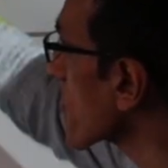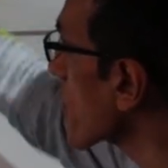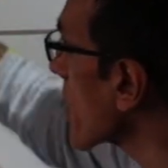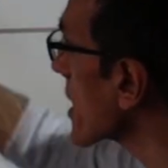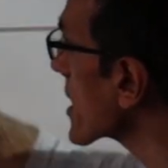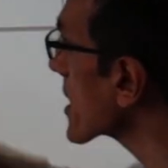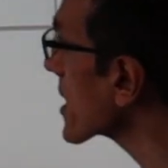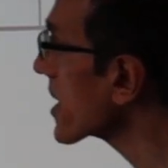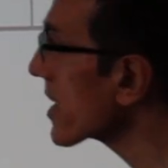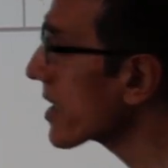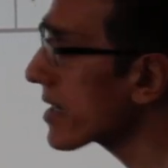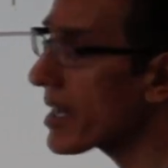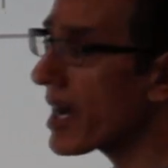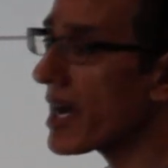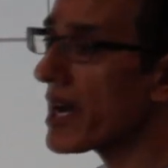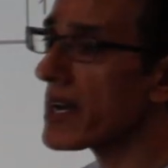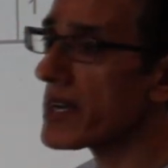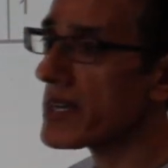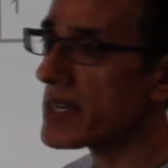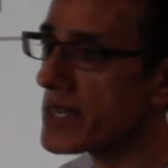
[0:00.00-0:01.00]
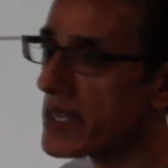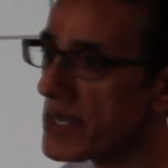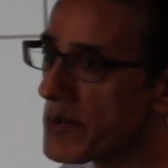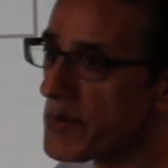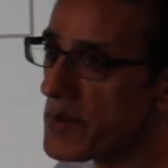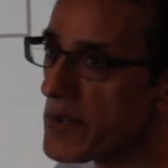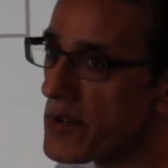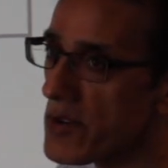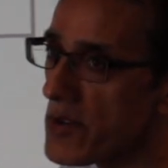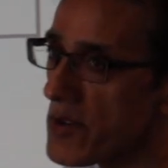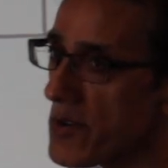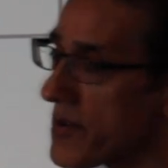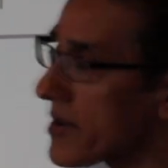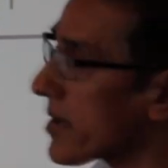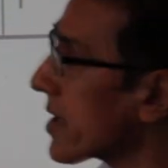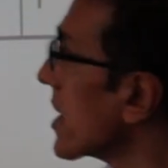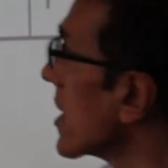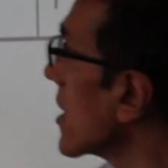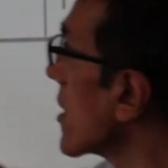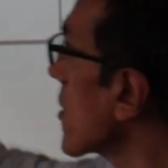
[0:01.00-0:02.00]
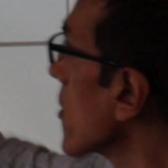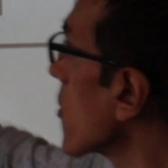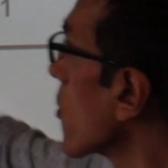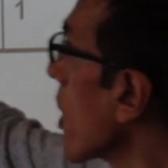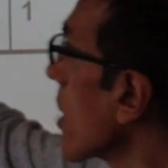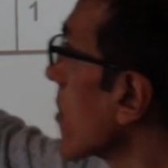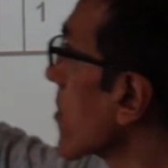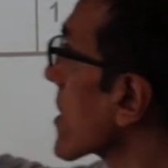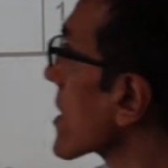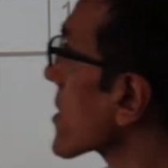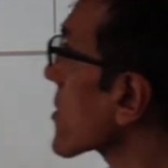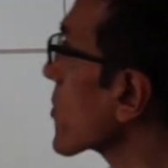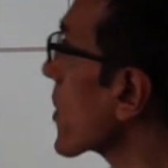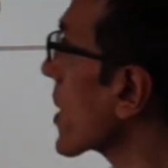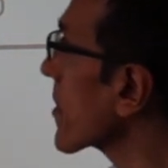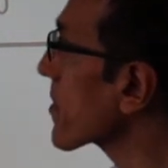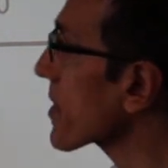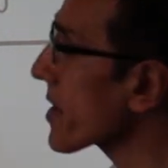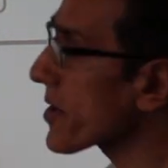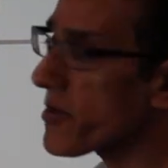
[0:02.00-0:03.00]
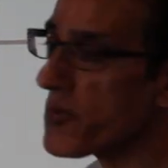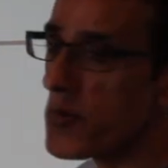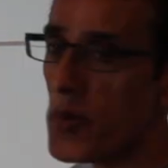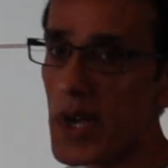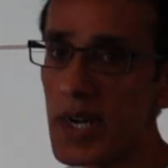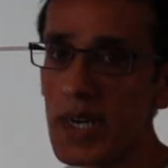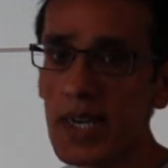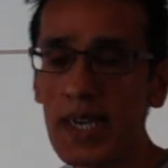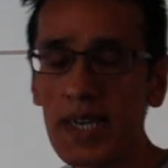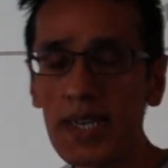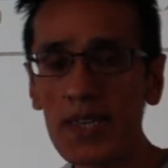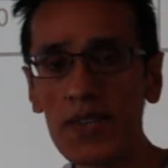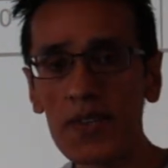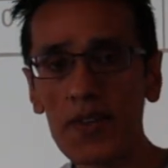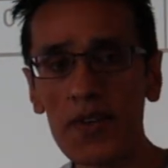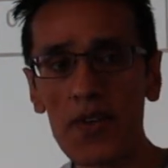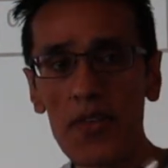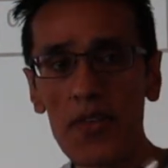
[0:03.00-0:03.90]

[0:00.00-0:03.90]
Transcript: 1. Now, here we go. 1 plus 1 is